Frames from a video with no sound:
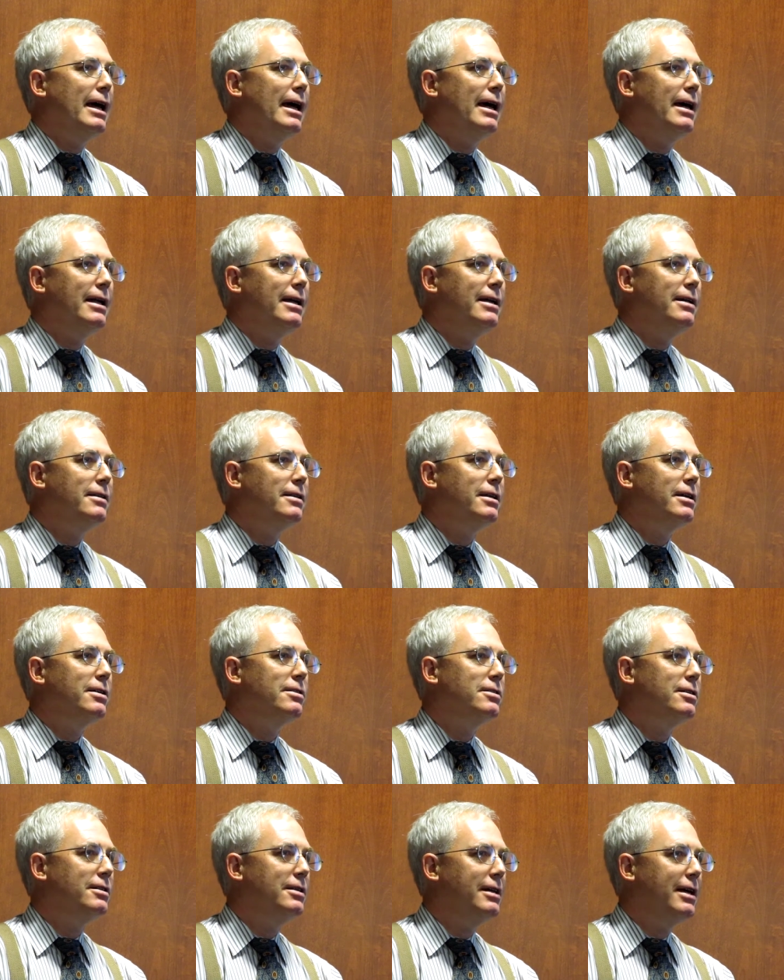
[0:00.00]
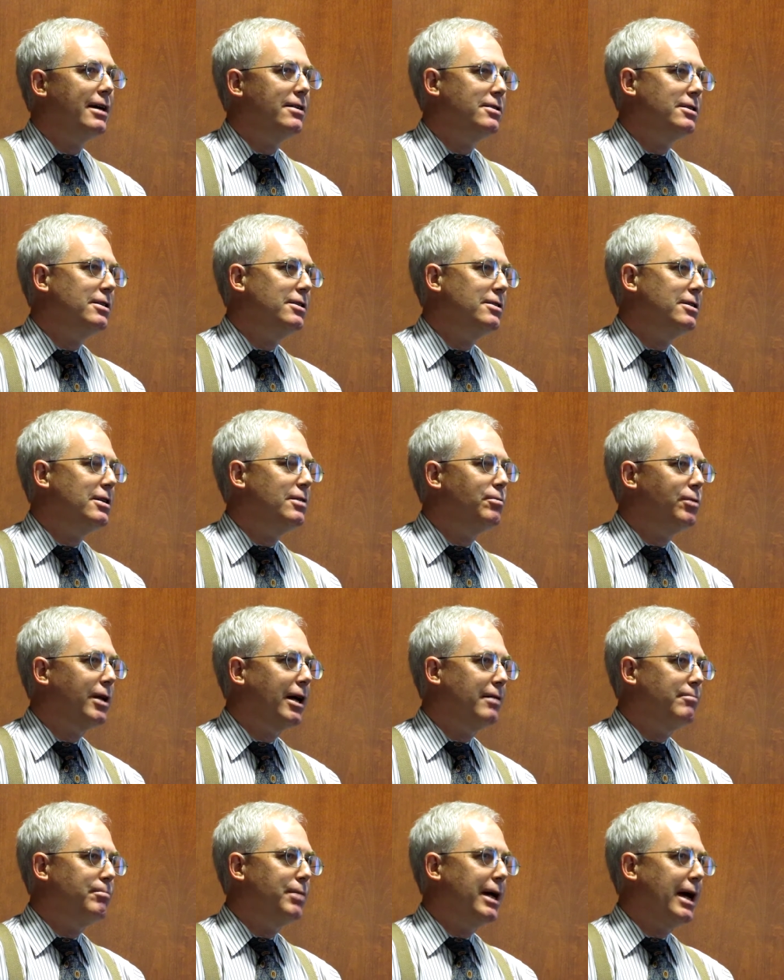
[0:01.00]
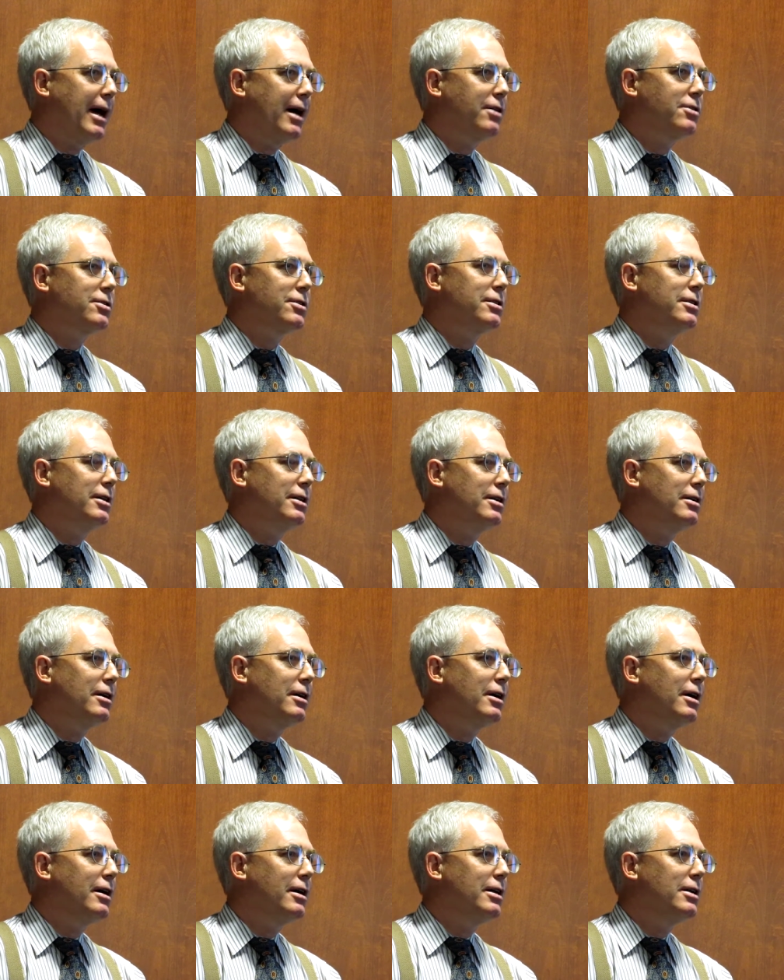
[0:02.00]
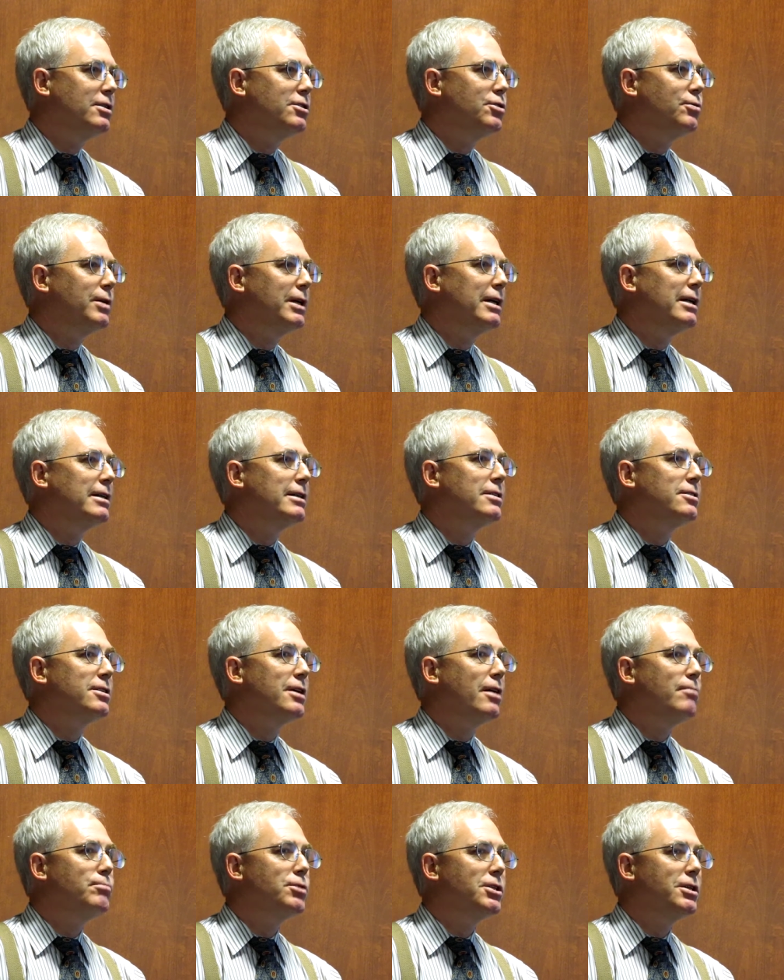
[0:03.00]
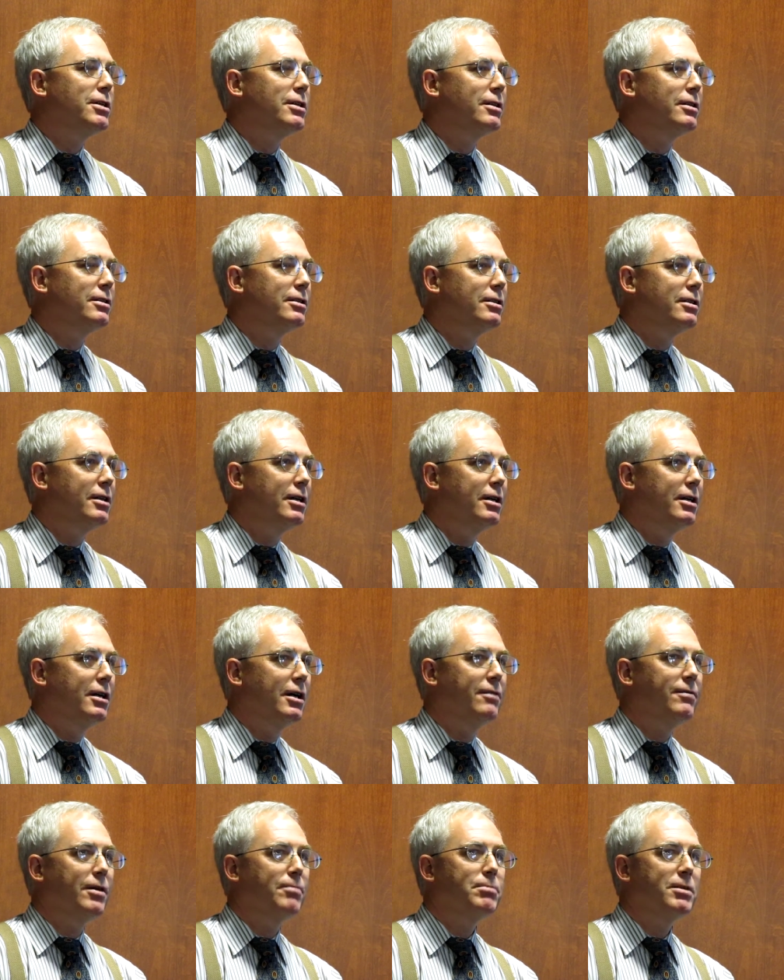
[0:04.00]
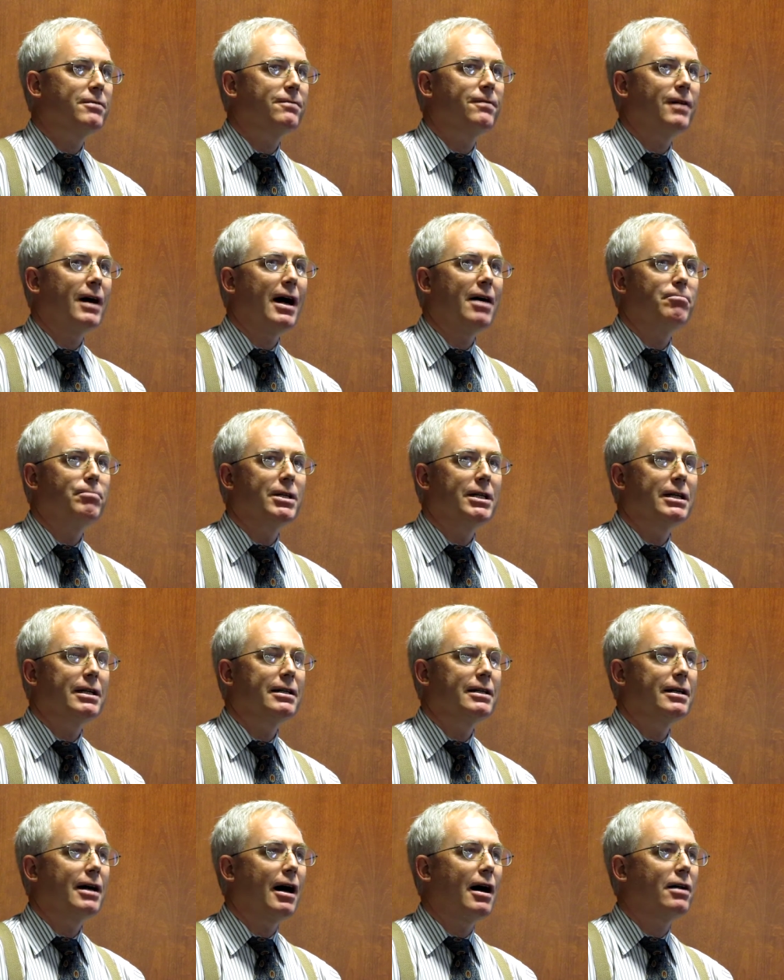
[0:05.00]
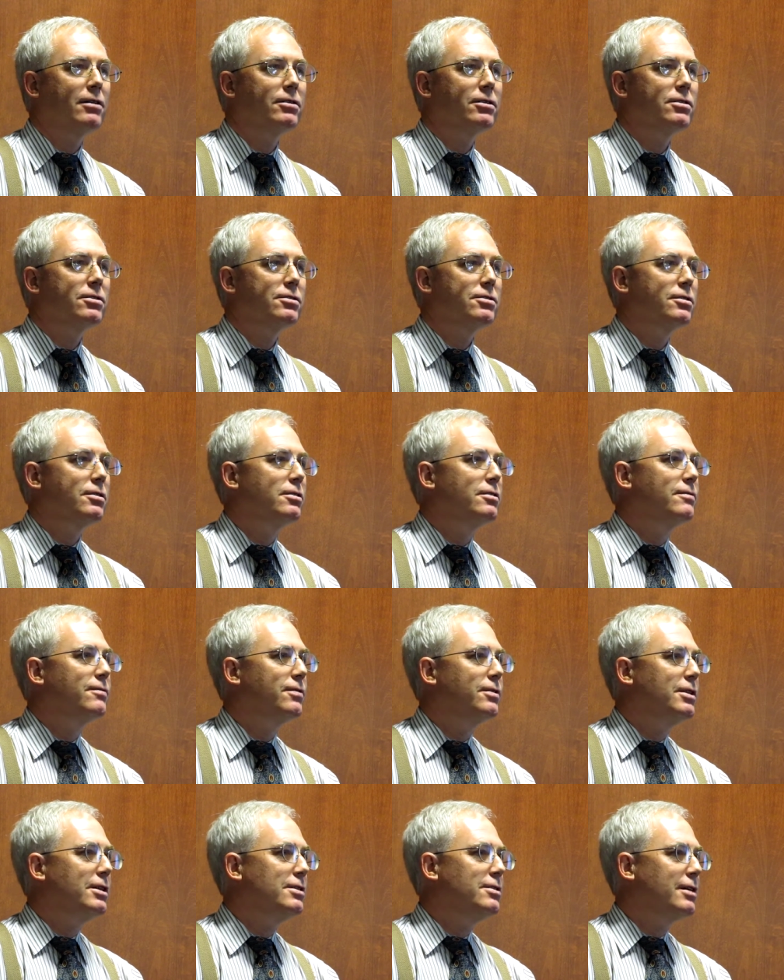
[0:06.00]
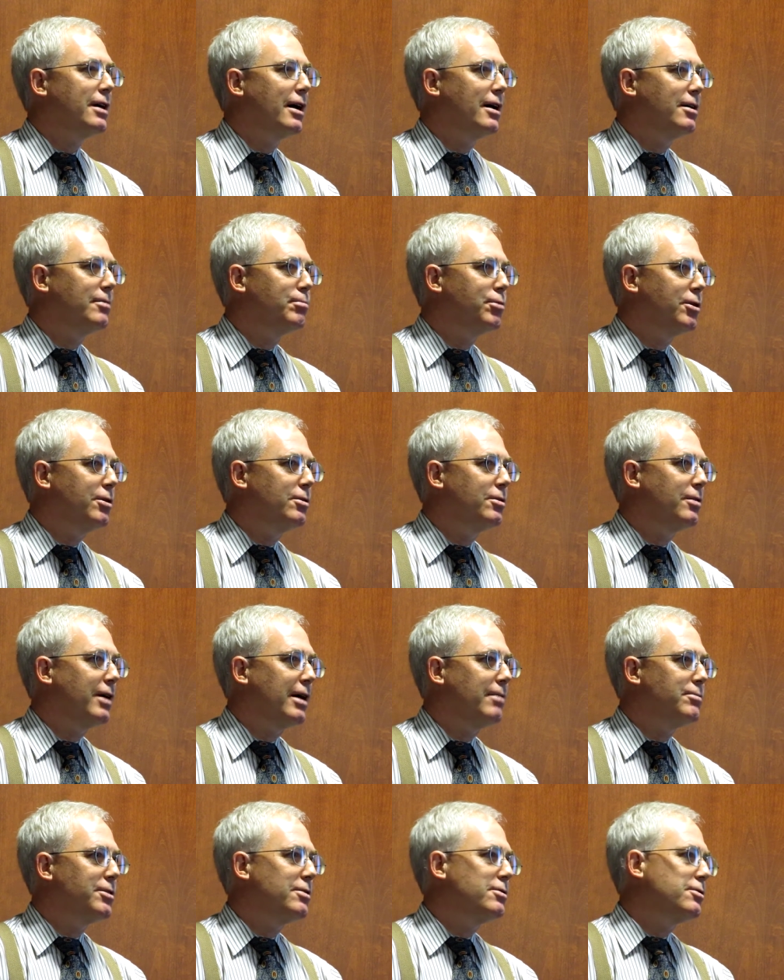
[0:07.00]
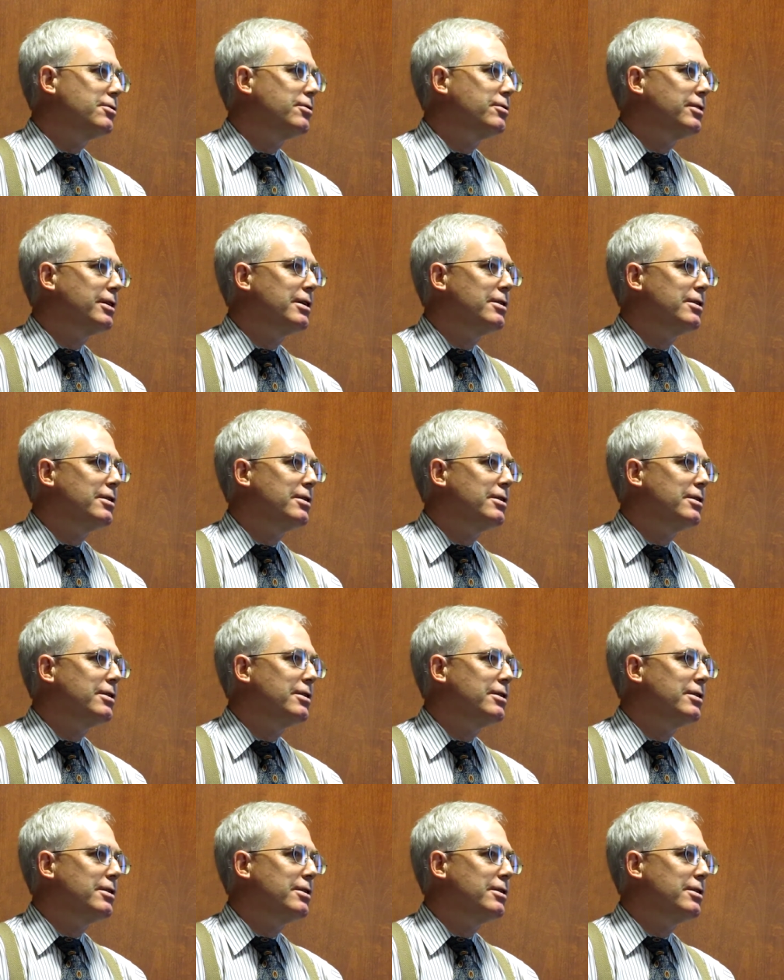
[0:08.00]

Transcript: and he thinks that the SEC will be actually uh, issuing an exemption of up to $5 million for these kind of programs as early